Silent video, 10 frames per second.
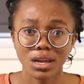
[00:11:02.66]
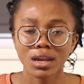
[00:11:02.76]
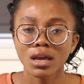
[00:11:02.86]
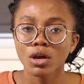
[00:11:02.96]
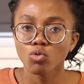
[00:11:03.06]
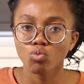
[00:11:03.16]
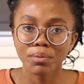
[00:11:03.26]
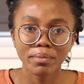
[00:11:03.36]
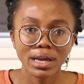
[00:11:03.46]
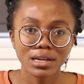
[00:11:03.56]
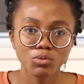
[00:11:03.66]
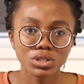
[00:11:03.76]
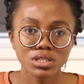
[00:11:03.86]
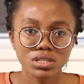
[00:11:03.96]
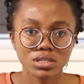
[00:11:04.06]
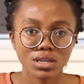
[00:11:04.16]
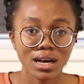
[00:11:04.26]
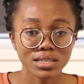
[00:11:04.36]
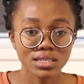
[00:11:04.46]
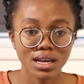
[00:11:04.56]
in women with
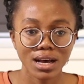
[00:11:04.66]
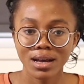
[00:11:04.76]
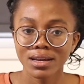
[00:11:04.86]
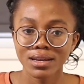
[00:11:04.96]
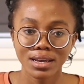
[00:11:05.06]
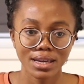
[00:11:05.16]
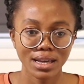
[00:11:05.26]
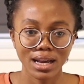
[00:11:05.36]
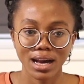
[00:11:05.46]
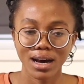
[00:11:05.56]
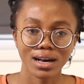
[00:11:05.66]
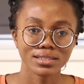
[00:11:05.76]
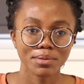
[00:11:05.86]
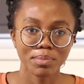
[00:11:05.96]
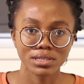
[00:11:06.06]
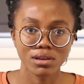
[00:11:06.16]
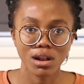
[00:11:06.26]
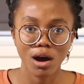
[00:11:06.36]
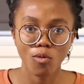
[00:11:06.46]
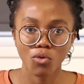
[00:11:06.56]
cancer at a
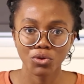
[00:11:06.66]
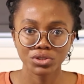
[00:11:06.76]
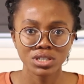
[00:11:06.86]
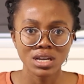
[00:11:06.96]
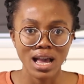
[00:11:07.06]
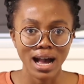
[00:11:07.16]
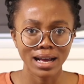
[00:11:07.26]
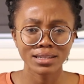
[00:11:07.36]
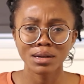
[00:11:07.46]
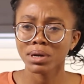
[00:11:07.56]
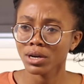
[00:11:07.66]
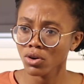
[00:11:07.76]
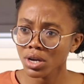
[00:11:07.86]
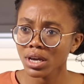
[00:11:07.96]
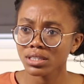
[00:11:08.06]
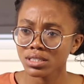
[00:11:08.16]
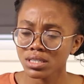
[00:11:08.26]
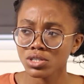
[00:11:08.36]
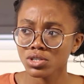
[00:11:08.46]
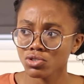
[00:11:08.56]
particular word and then i'm like okay
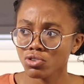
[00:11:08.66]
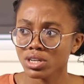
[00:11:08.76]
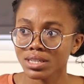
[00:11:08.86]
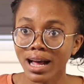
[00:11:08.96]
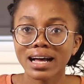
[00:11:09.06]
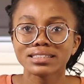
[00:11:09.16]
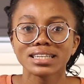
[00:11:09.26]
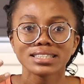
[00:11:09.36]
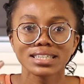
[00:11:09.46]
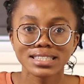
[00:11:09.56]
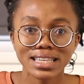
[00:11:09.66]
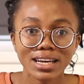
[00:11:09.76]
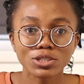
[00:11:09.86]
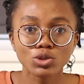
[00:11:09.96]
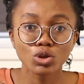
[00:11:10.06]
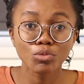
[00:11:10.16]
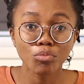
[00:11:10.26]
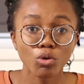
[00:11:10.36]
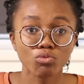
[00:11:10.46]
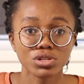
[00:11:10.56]
this is interesting and then they start doing
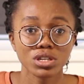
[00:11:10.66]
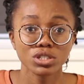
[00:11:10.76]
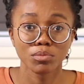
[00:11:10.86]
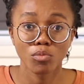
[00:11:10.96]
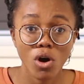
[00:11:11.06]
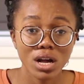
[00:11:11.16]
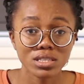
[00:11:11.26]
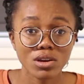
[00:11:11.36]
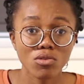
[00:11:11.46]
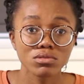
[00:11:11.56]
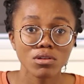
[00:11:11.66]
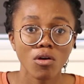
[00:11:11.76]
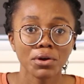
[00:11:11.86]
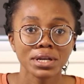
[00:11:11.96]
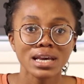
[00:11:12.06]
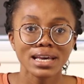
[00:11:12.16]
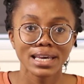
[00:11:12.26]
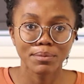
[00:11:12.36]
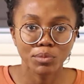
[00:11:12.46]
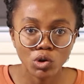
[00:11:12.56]
more research and more articles on
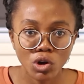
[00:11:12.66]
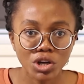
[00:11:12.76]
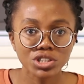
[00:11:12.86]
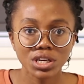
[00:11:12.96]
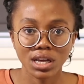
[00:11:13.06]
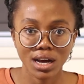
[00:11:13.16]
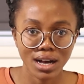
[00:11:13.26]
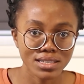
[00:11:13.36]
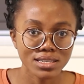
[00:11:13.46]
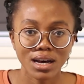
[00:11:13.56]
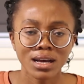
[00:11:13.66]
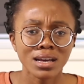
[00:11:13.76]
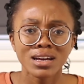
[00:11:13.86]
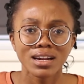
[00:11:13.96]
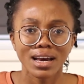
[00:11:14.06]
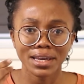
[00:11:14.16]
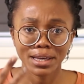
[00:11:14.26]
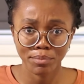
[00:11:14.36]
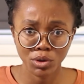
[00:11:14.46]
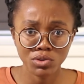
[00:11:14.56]
immunology in cancer like
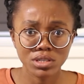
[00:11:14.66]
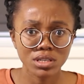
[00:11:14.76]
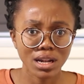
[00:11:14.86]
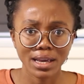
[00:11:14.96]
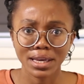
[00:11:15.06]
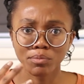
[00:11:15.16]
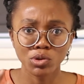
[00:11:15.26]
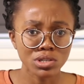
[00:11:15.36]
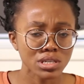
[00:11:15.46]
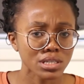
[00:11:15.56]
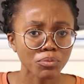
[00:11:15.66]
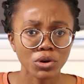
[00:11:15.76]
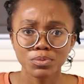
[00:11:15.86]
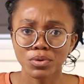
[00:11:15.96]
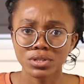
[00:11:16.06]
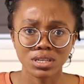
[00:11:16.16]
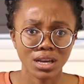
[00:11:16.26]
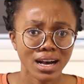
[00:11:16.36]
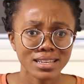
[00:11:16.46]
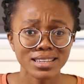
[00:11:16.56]
immune like immune system response
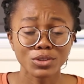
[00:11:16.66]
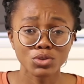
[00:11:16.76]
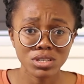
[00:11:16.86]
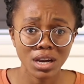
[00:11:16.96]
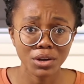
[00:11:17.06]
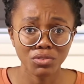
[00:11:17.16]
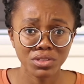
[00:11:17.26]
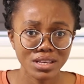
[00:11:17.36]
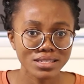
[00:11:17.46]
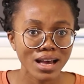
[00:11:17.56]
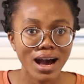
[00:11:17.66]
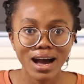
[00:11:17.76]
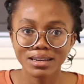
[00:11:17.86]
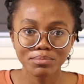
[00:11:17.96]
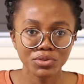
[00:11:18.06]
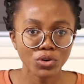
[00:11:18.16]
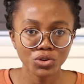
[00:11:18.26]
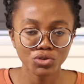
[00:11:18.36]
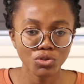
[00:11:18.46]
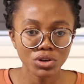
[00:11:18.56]
in cancer those kind of things and before
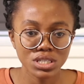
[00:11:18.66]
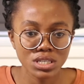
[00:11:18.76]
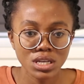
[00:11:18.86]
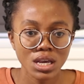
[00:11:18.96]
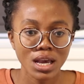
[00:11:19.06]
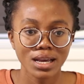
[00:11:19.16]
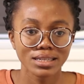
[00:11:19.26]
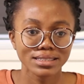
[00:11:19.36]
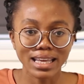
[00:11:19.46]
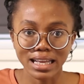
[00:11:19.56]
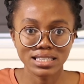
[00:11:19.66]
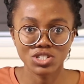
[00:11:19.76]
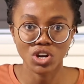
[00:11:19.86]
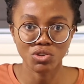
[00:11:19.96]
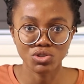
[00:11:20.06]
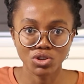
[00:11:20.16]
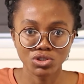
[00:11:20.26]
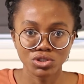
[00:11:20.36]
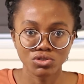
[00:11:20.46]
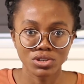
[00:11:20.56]
you know it that is their
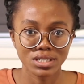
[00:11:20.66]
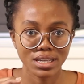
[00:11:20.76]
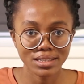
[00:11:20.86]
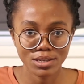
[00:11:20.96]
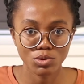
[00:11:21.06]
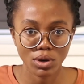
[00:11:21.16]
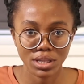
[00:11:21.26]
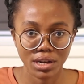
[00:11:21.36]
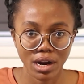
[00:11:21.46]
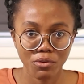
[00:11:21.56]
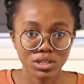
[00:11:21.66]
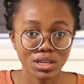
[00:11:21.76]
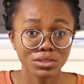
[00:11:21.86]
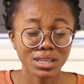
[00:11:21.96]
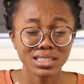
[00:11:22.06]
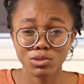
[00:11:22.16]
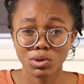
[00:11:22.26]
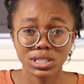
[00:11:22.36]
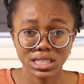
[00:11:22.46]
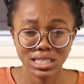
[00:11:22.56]
research interest that is where they narrowed down that is
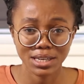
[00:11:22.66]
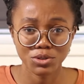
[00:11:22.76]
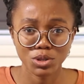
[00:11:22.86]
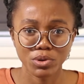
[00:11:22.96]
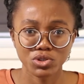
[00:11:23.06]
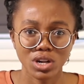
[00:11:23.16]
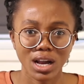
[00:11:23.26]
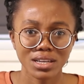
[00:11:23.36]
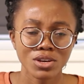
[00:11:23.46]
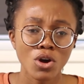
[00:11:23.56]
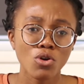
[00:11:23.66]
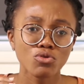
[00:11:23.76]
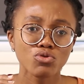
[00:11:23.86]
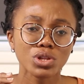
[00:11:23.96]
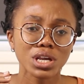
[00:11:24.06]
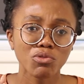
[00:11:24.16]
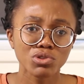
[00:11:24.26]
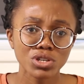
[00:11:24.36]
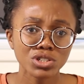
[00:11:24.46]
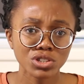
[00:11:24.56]
where they decide to specialize so their
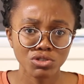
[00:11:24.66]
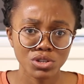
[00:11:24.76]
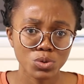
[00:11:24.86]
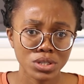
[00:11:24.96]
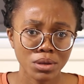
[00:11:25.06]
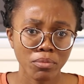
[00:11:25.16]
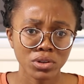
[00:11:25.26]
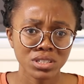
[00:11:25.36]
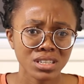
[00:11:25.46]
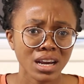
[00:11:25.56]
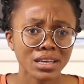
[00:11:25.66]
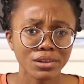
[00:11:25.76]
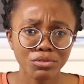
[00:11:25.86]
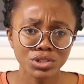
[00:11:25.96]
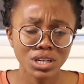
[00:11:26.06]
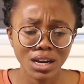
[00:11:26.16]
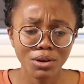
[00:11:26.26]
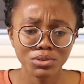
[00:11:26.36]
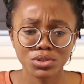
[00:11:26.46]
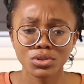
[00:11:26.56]
research interest was important and if you check
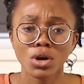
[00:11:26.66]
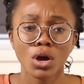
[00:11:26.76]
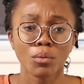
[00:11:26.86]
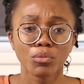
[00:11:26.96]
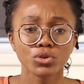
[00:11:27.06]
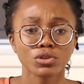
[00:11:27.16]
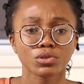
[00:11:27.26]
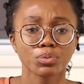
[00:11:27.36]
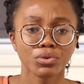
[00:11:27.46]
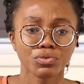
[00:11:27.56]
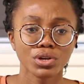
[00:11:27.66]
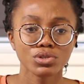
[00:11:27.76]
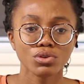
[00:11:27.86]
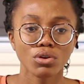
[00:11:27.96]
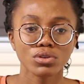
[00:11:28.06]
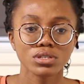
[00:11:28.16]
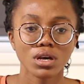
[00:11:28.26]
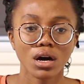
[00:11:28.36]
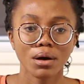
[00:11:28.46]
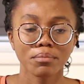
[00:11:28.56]
out most of the
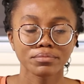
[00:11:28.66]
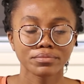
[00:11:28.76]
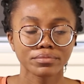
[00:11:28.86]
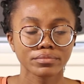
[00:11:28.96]
professors um,